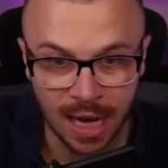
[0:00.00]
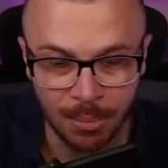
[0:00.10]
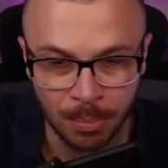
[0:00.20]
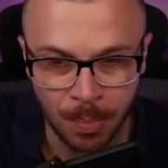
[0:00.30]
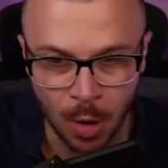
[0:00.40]

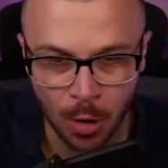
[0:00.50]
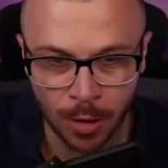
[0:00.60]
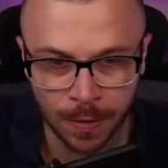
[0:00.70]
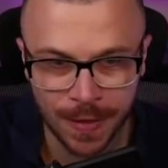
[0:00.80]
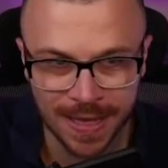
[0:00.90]

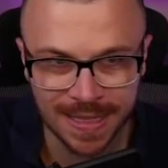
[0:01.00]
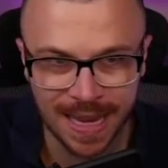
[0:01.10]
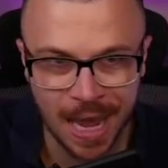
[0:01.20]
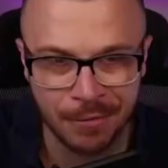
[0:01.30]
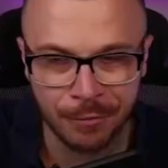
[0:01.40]
opponent, that's a
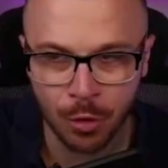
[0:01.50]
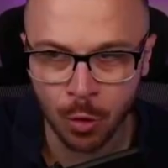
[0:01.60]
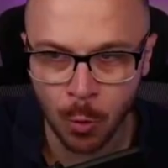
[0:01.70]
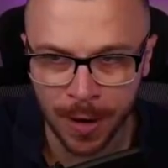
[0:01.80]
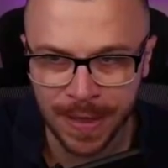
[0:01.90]
game
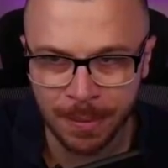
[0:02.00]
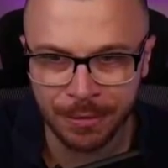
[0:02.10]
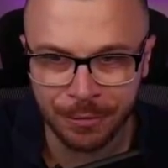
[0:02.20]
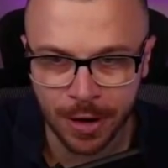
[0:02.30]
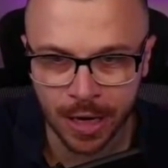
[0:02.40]
for win number
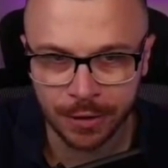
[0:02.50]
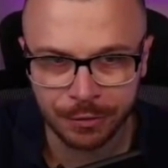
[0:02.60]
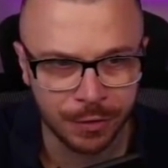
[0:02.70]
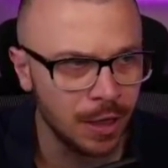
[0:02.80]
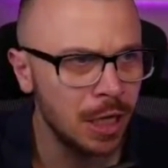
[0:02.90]

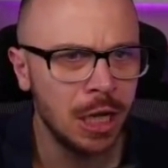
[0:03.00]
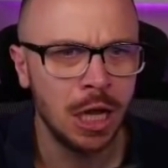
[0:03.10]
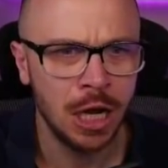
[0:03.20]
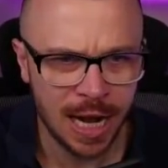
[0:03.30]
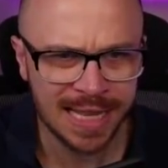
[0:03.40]
five.
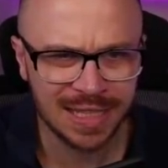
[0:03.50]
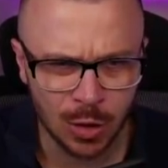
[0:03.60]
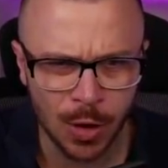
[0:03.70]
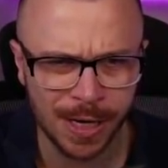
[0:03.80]
Let's do